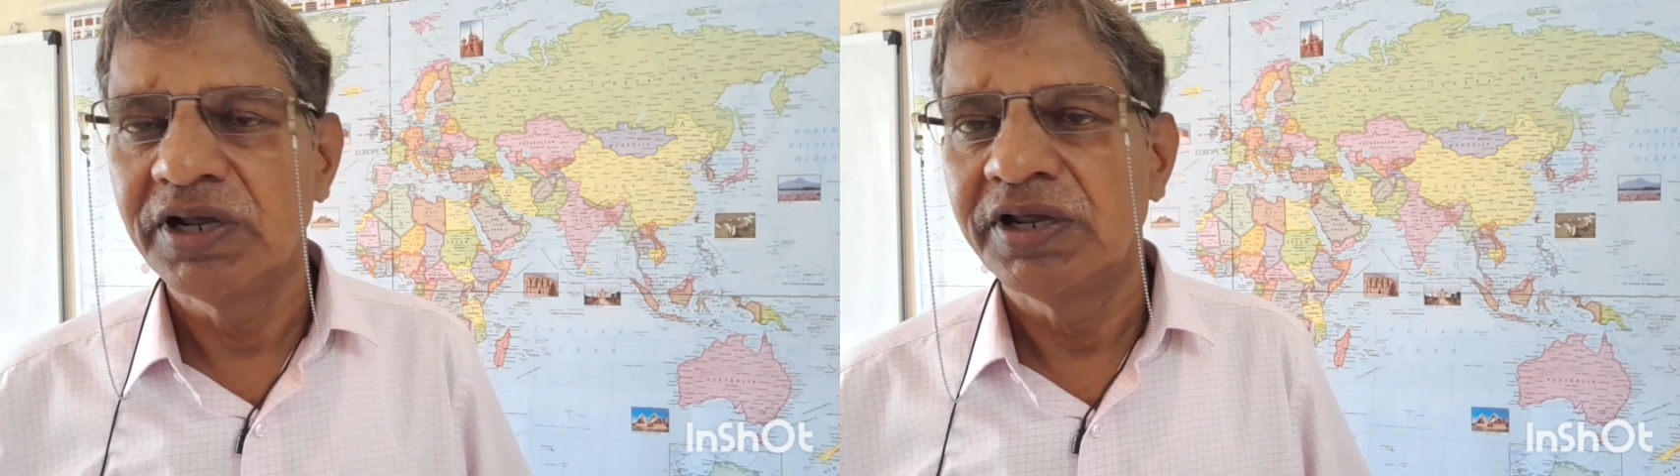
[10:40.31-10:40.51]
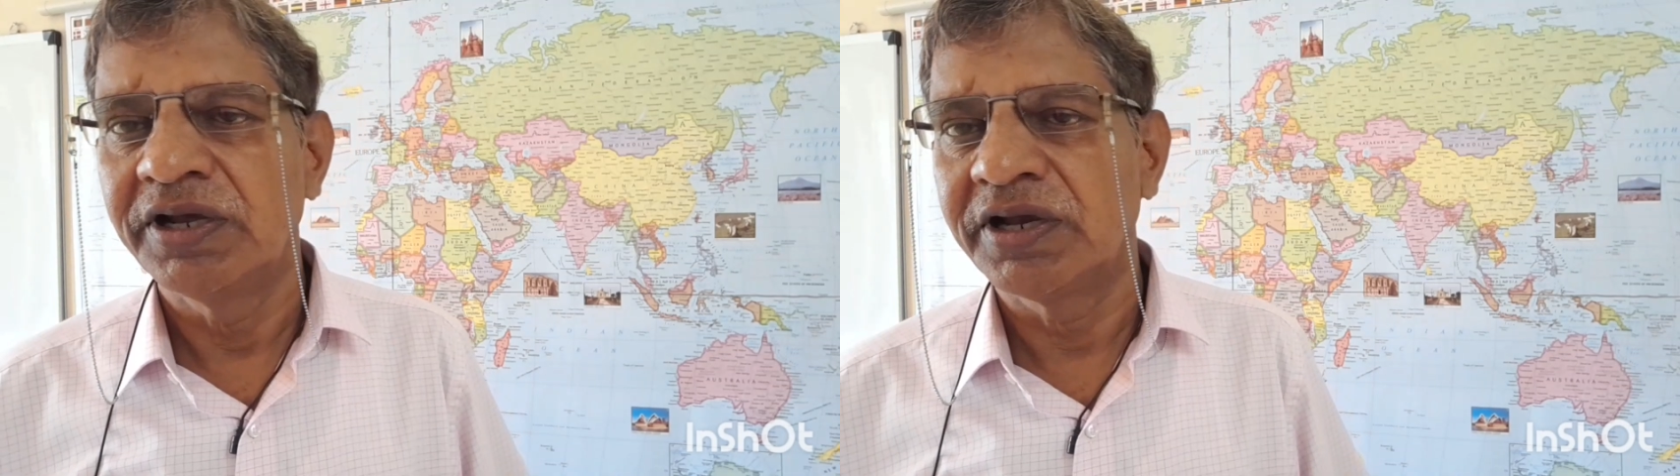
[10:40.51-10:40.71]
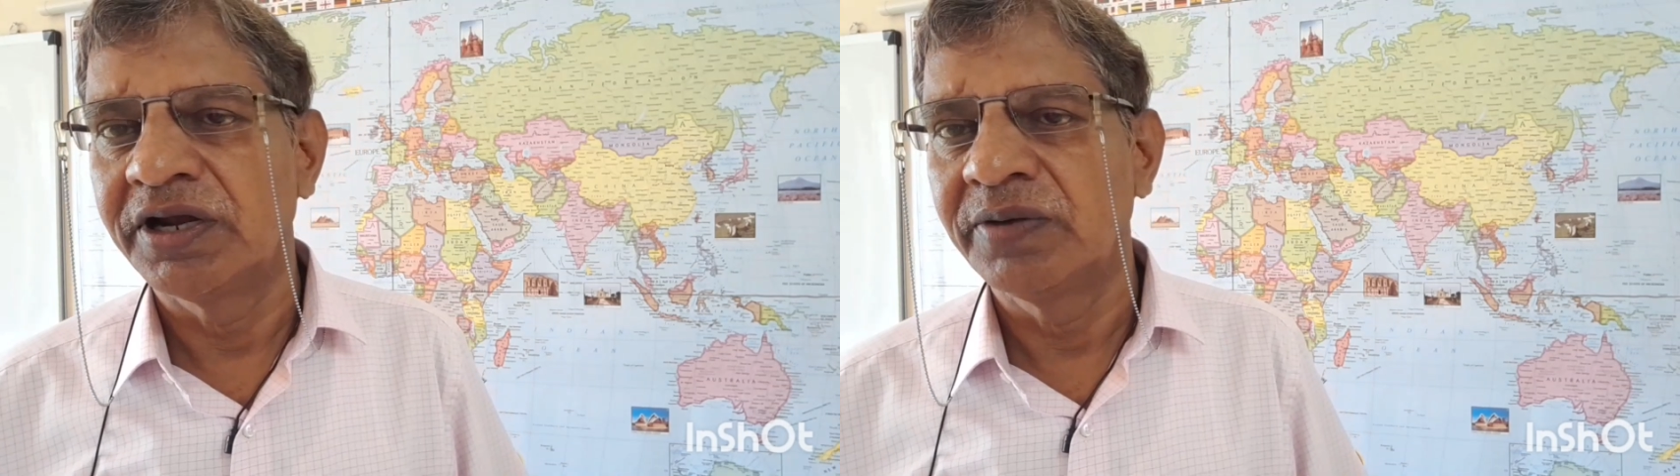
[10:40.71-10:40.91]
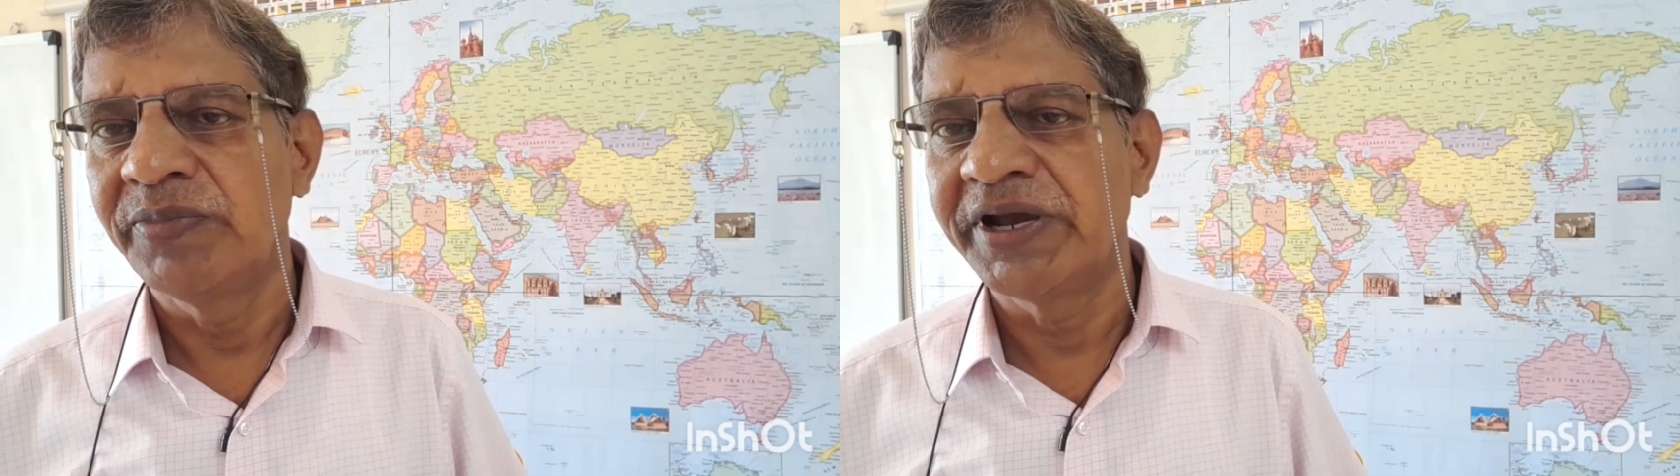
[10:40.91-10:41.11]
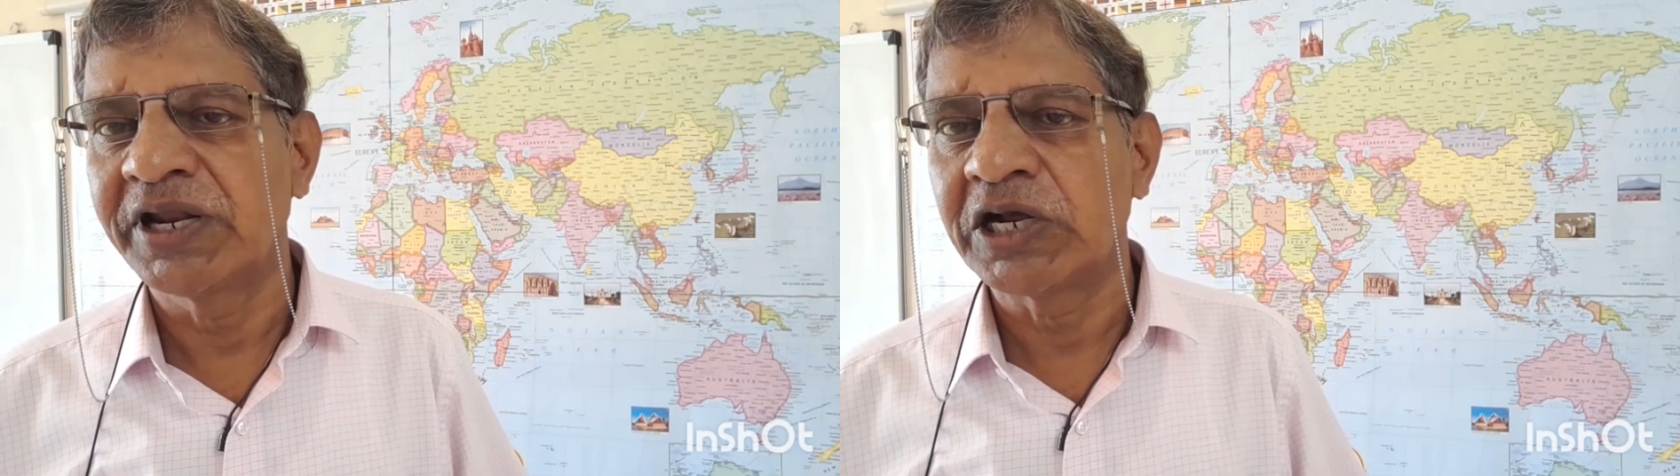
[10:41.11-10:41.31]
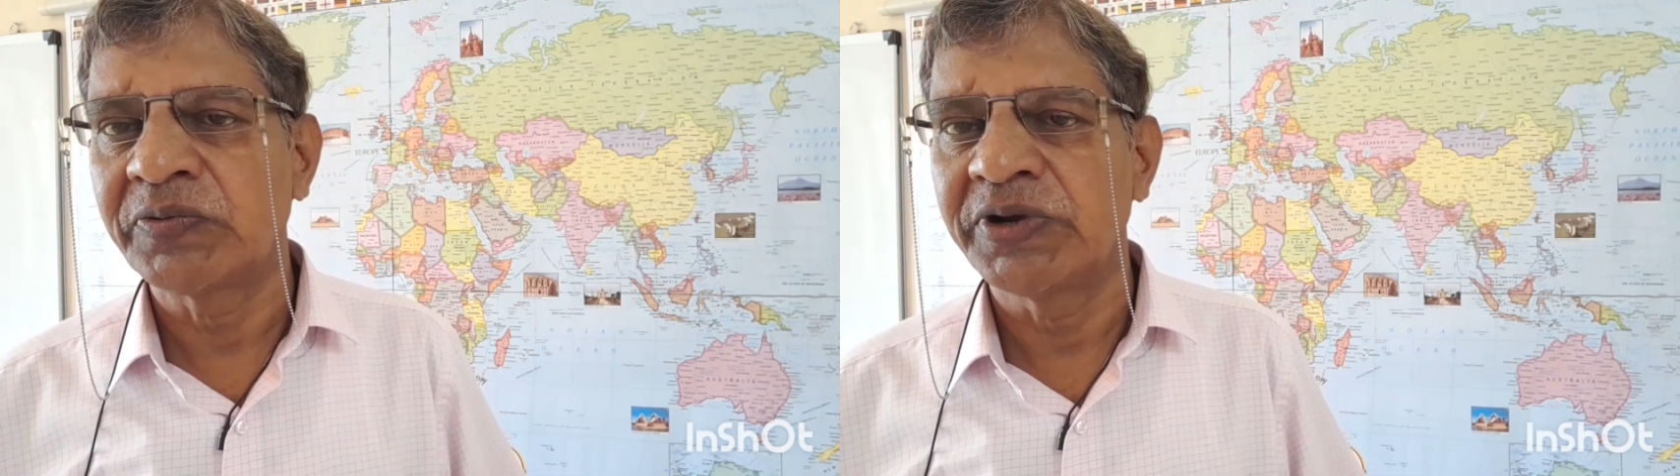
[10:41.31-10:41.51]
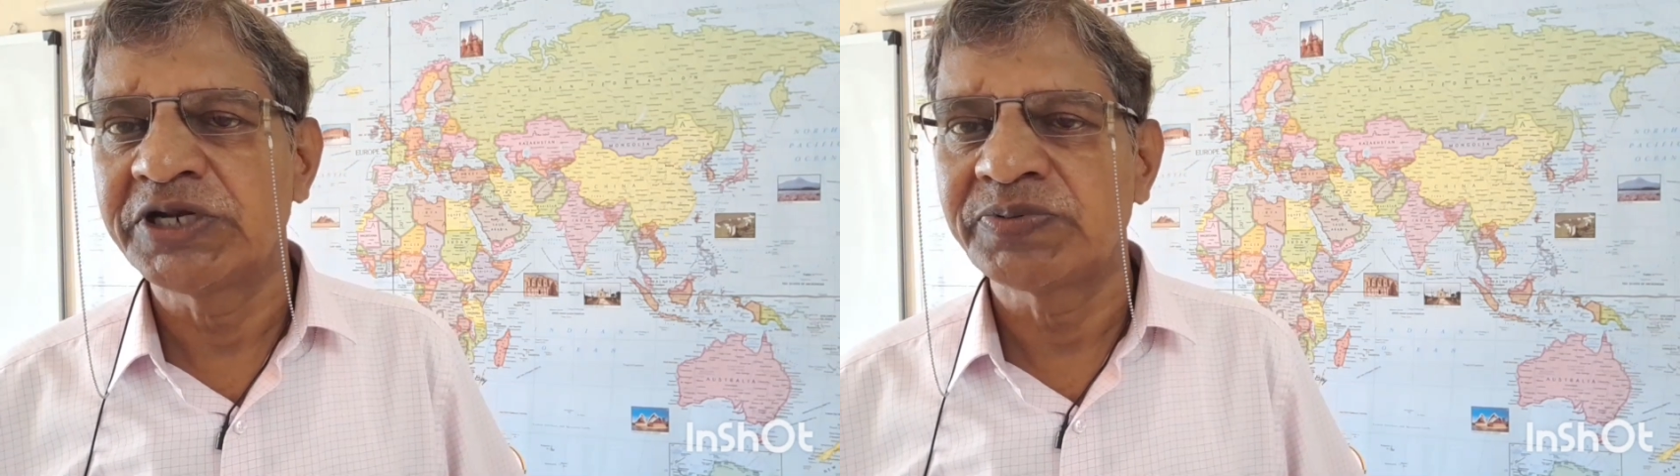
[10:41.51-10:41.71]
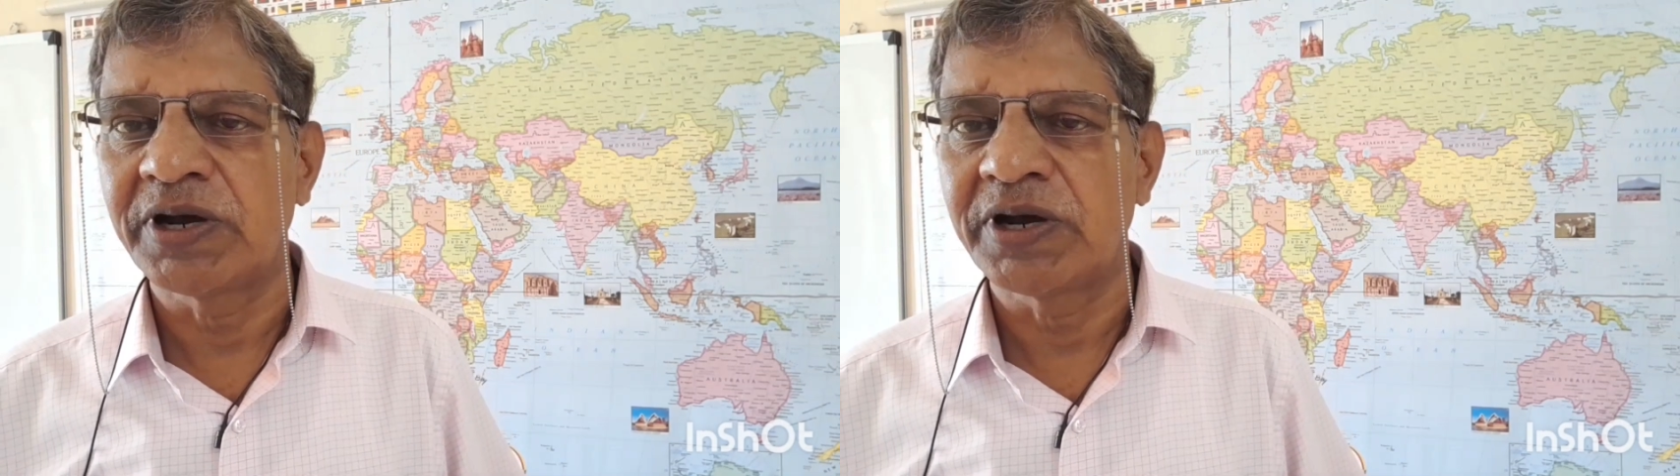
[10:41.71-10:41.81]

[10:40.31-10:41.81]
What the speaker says: he can make request for